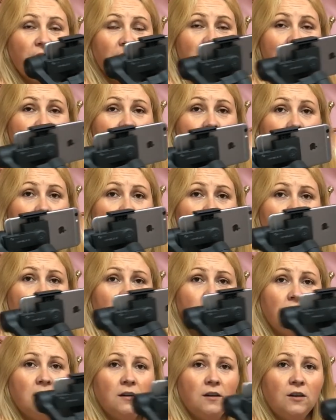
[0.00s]
face then,
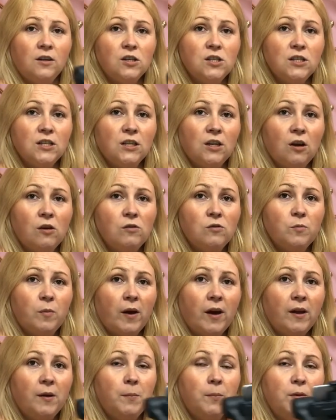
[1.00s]
because it goes
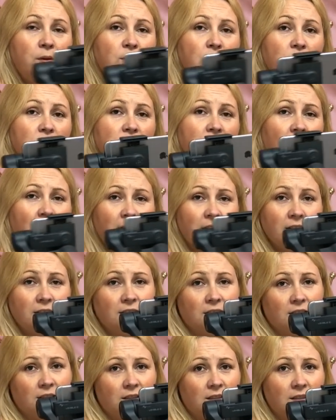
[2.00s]
by a person's
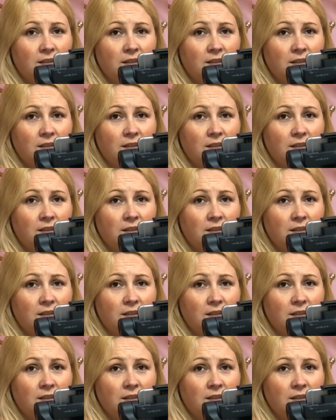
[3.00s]
hand.